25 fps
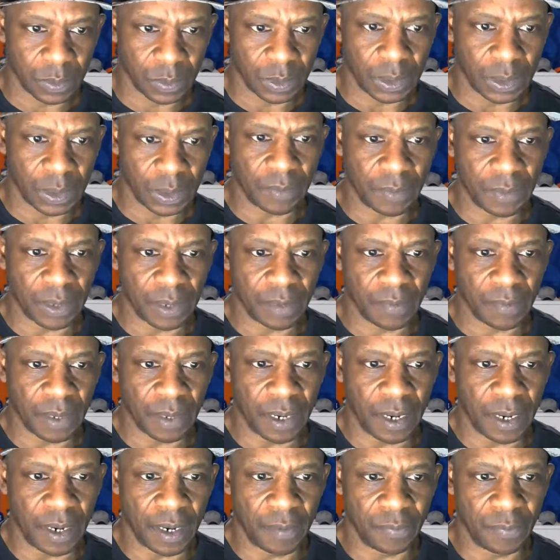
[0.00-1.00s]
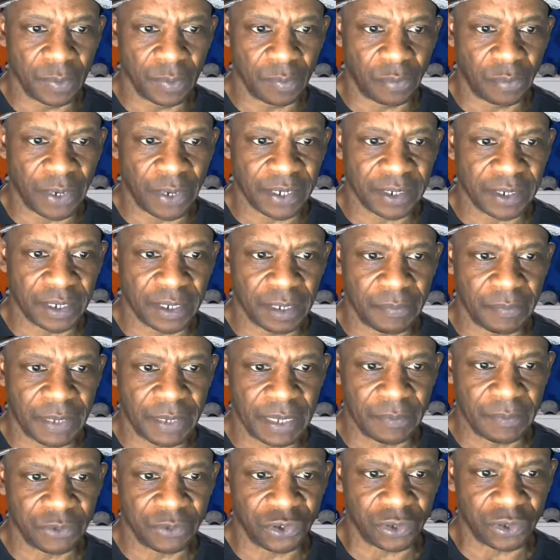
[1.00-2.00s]
Yep. You're breaking up,
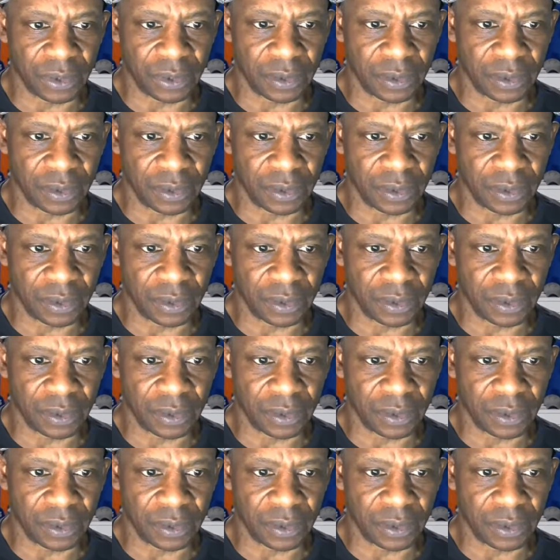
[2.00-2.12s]
man.